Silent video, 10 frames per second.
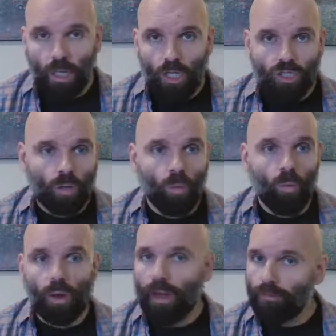So
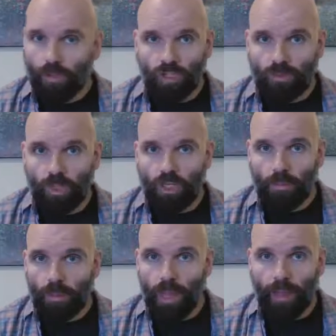whatever instrument you're
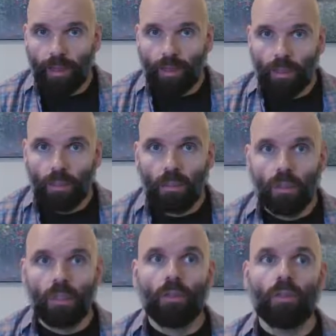playing,
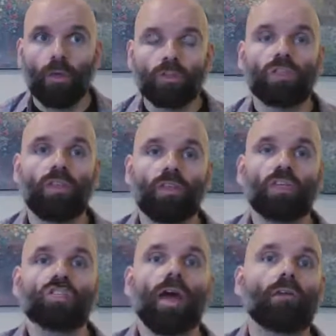those are the
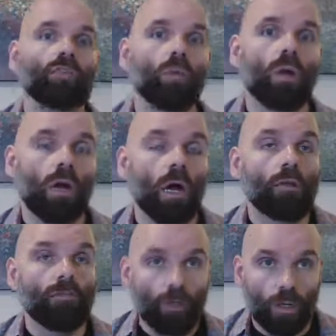things you have to work on
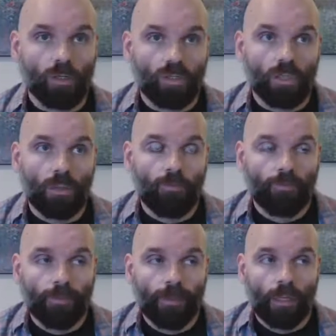first.
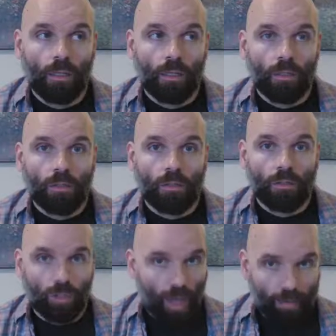
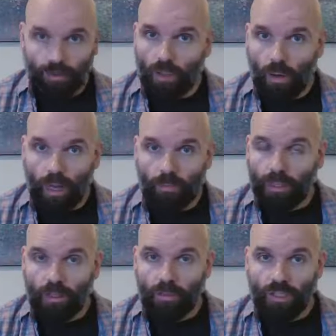You have to know how to
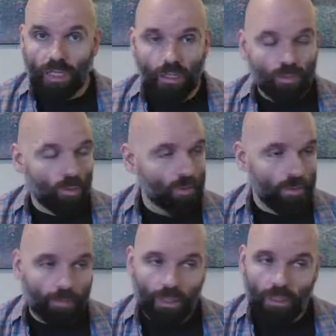play those scales, whether
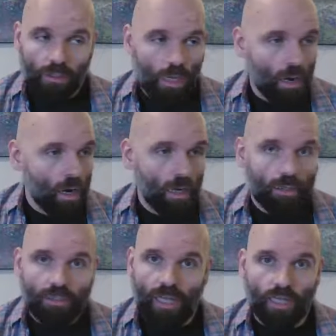it be guitar,
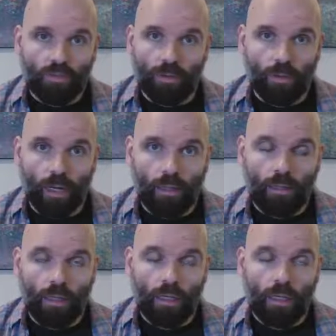saxophone, anything.